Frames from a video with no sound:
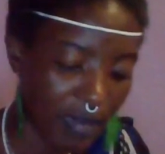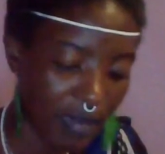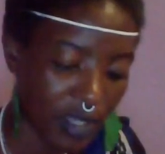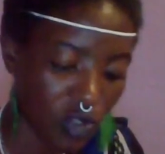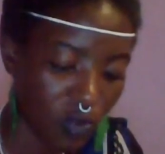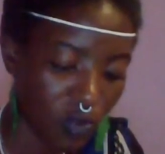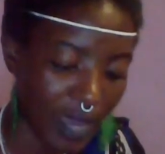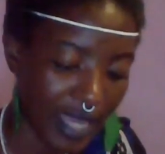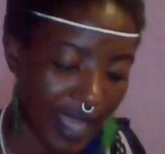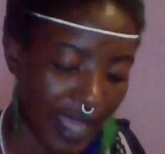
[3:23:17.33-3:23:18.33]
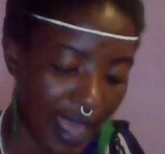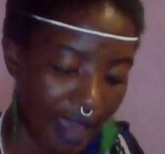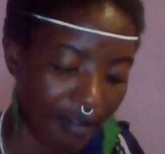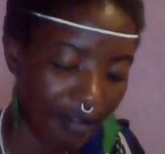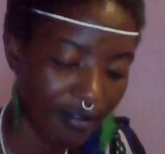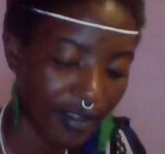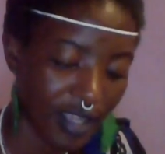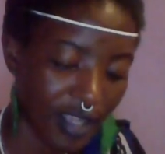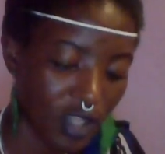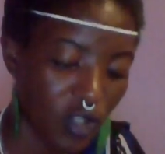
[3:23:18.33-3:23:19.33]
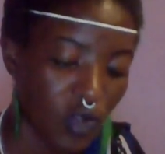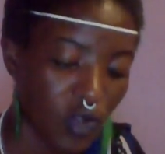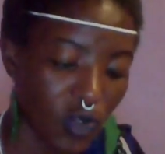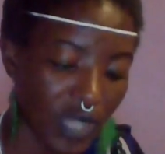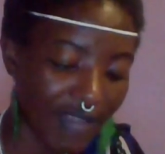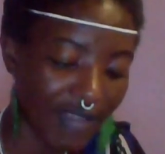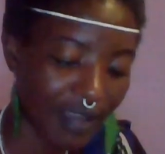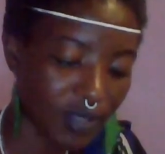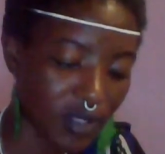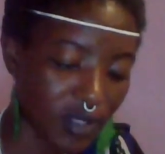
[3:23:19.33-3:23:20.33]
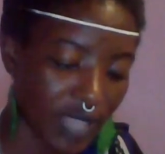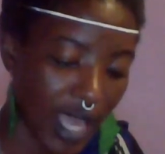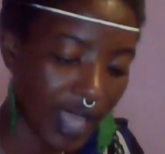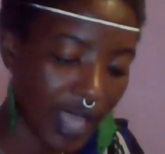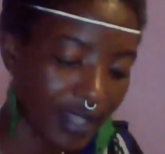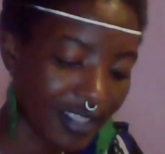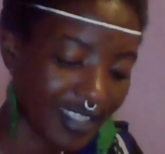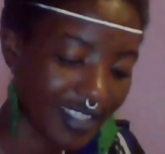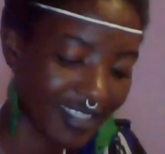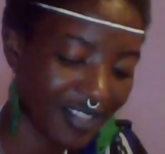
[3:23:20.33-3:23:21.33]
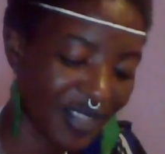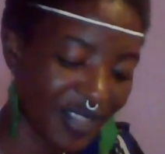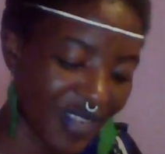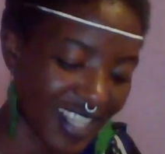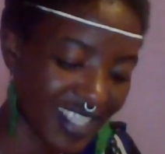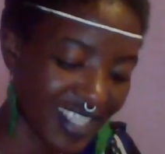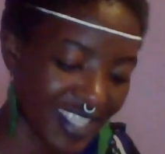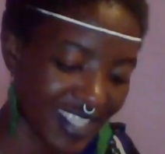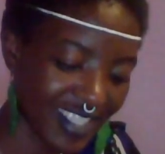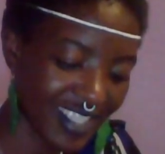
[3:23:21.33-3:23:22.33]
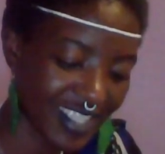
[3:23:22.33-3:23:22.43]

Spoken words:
babies you might have? So you could have up till 9 if you want to.